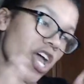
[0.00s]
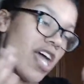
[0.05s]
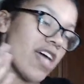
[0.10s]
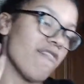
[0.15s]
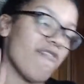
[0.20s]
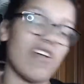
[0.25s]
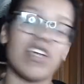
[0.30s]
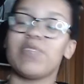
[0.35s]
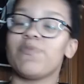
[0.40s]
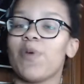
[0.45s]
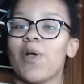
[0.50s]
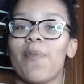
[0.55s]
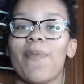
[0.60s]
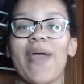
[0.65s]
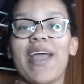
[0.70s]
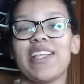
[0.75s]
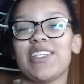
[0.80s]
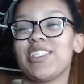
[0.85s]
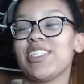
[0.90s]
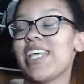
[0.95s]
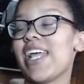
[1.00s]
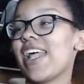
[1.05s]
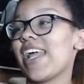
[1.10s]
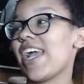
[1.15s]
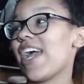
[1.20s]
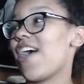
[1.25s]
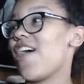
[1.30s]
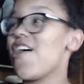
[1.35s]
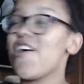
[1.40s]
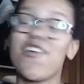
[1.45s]
Facebook page is at like
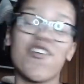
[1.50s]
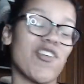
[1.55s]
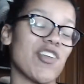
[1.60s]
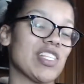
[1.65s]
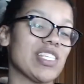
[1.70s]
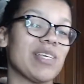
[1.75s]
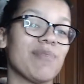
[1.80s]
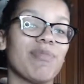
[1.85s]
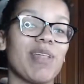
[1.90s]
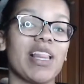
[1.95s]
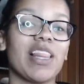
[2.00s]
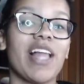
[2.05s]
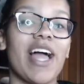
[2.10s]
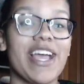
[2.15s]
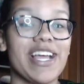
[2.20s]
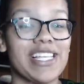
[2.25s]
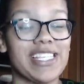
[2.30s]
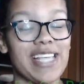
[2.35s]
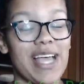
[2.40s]
100 and something likes.